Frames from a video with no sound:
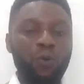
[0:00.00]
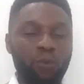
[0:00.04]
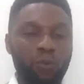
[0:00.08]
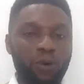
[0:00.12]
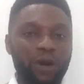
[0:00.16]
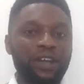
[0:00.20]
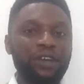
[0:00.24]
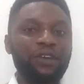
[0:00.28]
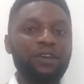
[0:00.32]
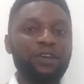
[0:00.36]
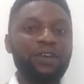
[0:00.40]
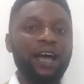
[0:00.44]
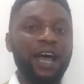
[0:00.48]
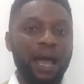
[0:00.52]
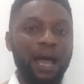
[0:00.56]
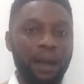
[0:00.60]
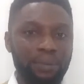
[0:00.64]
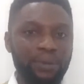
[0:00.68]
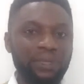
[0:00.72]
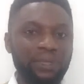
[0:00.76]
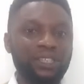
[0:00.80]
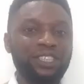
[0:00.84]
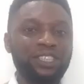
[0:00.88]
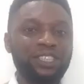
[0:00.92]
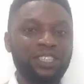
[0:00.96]
what
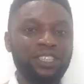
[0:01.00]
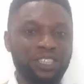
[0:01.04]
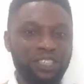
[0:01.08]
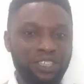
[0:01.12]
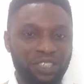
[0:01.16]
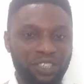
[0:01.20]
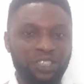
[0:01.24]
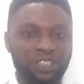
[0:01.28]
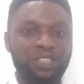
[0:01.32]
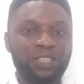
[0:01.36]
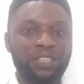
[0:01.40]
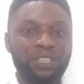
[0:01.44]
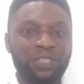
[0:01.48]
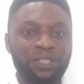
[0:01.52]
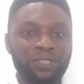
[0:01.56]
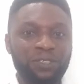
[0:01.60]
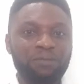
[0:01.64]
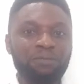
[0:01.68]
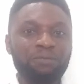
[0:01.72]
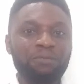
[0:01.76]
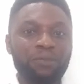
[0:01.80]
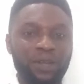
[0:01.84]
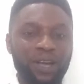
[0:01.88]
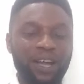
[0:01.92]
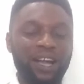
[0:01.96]
happens to
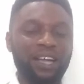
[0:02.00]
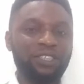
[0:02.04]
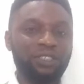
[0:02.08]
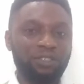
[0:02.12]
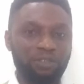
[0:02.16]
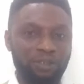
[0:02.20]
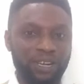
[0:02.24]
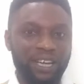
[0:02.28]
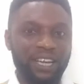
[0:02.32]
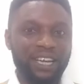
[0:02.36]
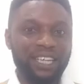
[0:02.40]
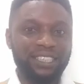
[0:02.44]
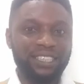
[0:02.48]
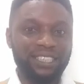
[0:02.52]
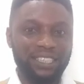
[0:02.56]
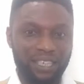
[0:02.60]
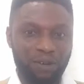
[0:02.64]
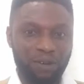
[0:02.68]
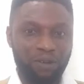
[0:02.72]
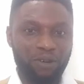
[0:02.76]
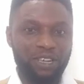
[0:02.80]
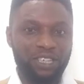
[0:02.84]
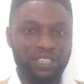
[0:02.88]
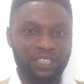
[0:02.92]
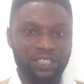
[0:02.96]
you as regards to the
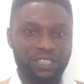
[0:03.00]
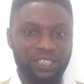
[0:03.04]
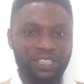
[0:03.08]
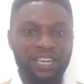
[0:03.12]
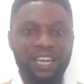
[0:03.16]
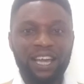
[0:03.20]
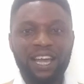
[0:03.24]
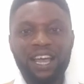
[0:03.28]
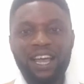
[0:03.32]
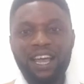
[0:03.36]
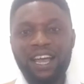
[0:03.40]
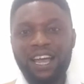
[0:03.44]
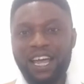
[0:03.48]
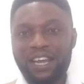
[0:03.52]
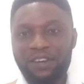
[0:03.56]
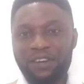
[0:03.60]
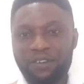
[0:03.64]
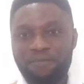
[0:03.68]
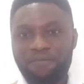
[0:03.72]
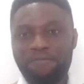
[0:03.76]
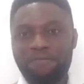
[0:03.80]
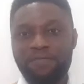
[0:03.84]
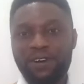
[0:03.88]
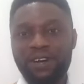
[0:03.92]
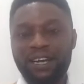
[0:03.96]
question. And
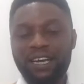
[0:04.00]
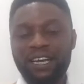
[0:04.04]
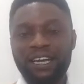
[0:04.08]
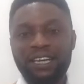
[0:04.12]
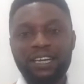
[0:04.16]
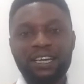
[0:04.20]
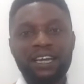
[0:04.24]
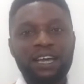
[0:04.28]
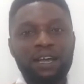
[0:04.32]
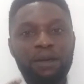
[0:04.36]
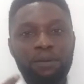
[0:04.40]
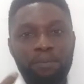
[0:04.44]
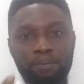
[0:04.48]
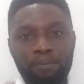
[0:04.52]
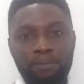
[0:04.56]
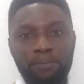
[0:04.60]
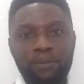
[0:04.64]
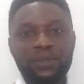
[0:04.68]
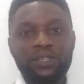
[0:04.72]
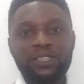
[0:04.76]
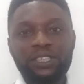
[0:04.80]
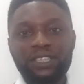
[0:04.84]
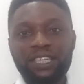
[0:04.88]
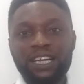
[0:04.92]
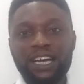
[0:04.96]
don't forget,
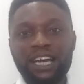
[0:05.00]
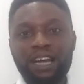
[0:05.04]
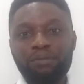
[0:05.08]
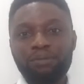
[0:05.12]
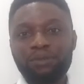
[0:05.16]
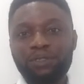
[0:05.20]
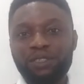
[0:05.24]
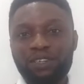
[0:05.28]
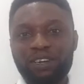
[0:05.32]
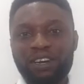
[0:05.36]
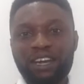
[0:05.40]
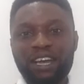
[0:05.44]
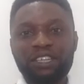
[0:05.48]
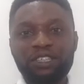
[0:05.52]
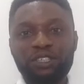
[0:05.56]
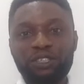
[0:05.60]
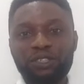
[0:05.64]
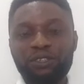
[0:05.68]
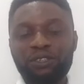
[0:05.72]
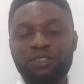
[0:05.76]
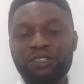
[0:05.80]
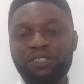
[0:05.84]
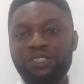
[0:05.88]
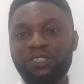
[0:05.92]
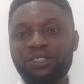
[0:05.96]
most times the
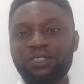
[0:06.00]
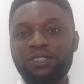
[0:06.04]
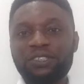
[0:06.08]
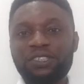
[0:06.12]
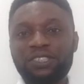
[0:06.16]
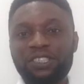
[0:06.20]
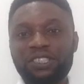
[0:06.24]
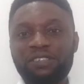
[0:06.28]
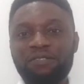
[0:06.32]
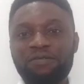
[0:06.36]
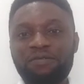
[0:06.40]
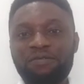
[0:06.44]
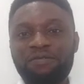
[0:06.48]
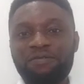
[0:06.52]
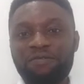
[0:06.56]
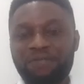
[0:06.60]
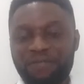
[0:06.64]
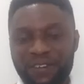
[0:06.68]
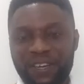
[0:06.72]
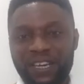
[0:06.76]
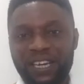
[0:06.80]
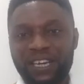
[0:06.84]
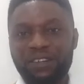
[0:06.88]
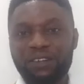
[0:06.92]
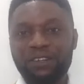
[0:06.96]
Nigerian students
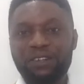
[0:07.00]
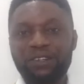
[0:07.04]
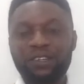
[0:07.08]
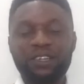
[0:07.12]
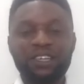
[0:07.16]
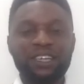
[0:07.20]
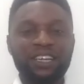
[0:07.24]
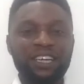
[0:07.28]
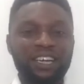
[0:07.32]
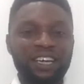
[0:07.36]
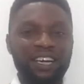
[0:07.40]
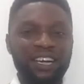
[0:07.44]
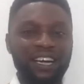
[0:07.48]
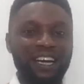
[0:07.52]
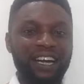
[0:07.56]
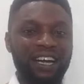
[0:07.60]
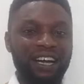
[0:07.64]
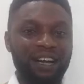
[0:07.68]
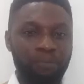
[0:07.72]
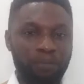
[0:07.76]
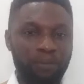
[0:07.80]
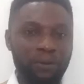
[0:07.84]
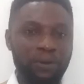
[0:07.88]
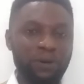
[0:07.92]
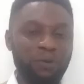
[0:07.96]
feel,
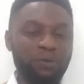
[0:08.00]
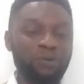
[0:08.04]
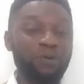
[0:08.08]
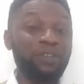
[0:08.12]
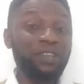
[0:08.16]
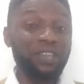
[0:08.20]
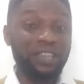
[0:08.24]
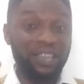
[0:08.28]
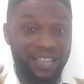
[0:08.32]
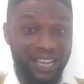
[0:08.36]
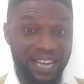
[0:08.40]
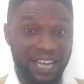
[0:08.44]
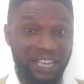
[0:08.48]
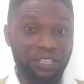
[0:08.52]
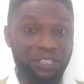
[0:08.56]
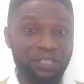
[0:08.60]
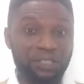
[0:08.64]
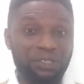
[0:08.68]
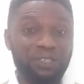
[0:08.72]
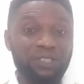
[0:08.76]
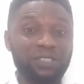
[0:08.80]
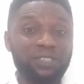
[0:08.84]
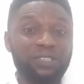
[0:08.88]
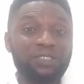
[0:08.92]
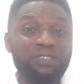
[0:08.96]
quote unquote,
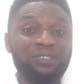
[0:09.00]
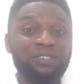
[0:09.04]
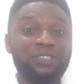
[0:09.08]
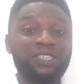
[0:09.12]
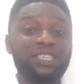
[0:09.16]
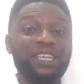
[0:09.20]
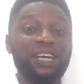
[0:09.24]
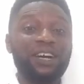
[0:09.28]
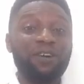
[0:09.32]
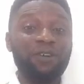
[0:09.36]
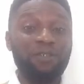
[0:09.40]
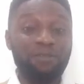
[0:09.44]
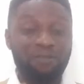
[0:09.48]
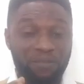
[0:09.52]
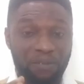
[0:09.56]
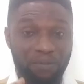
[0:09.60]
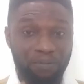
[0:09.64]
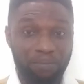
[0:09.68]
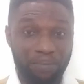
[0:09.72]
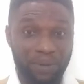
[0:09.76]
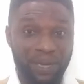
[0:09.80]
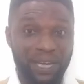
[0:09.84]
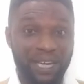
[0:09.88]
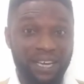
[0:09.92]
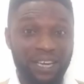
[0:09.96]
Nigerian students are of the
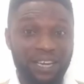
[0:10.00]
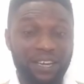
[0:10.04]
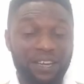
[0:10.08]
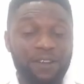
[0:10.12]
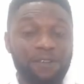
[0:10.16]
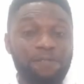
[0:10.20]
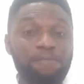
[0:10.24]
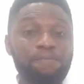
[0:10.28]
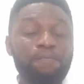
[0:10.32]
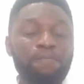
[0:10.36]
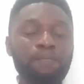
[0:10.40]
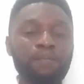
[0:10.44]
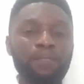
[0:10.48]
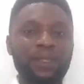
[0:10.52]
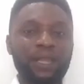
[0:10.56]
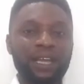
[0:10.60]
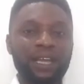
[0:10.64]
opinion